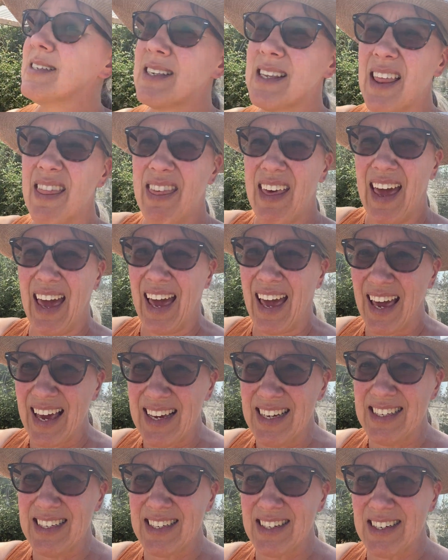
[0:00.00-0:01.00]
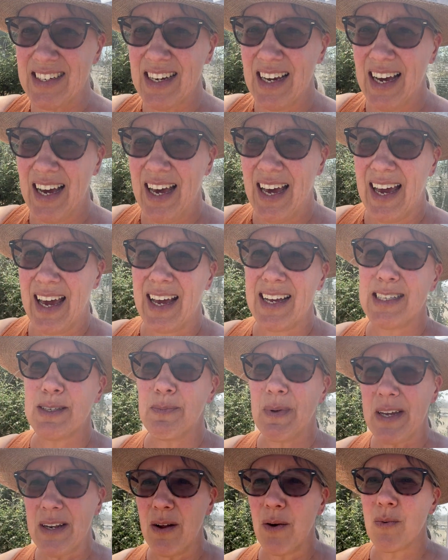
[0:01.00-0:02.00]
the heat. It's
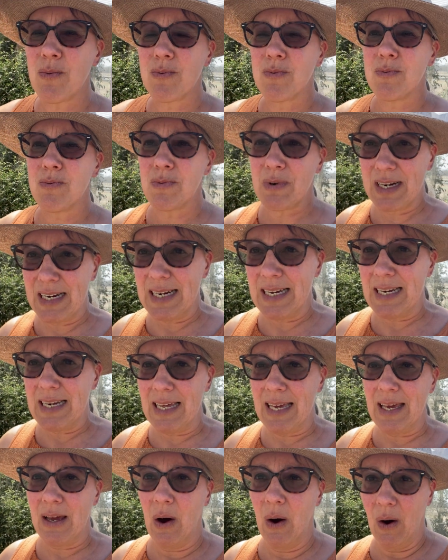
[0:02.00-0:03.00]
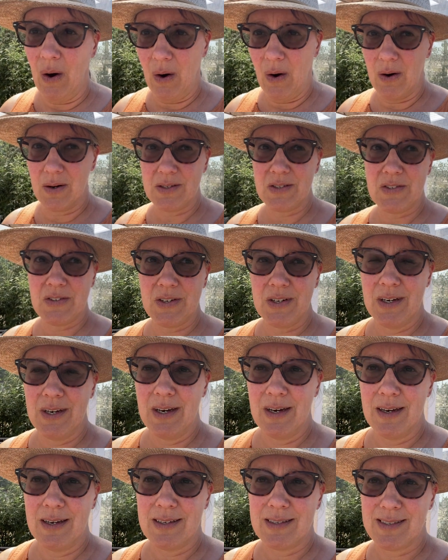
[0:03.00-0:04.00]
been a really hot
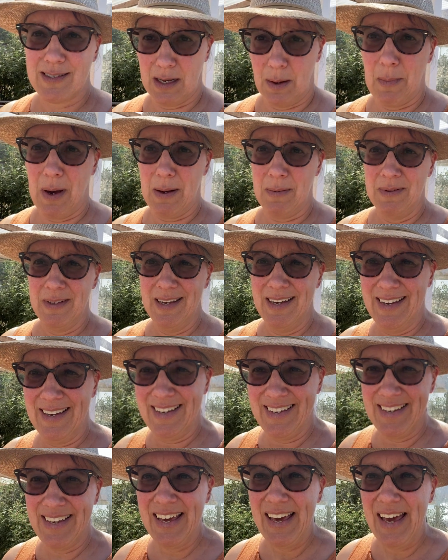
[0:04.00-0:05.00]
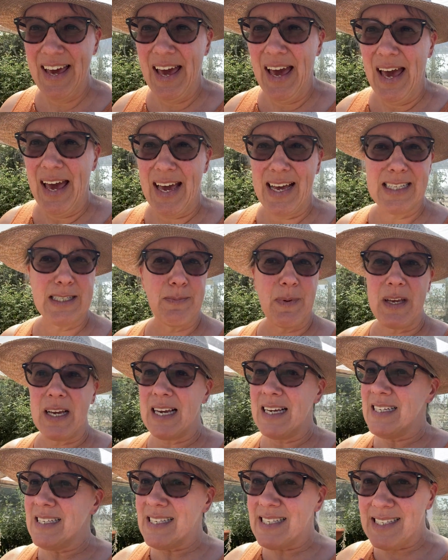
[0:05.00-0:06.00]
summer. It's been
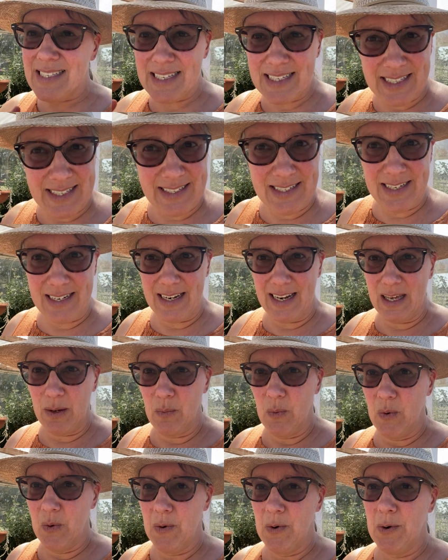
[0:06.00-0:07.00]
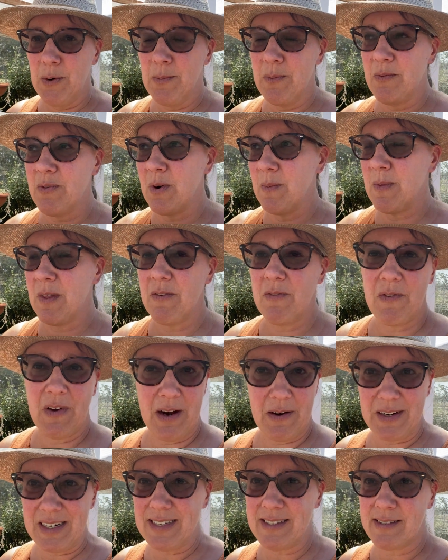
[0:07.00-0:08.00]
consistently warm from the
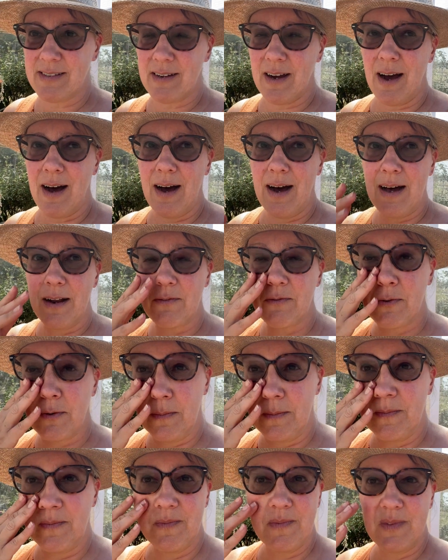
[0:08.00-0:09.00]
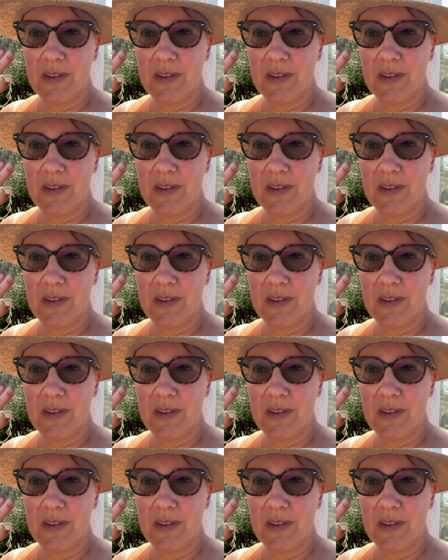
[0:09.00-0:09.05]
very start, from